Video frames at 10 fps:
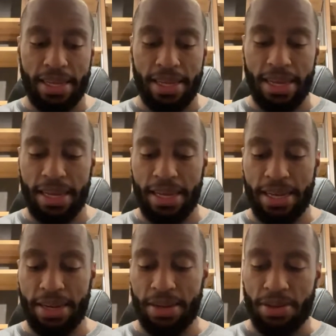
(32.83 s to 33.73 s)

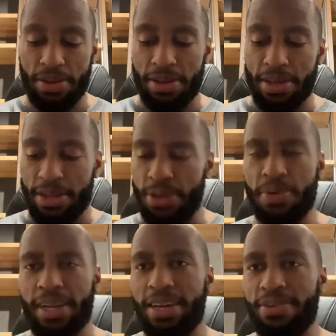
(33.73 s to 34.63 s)
and there were
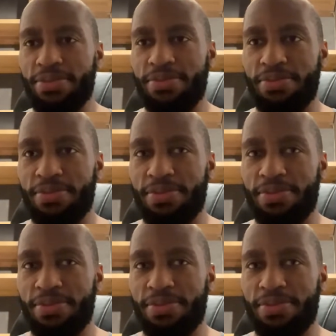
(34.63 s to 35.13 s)
a lot of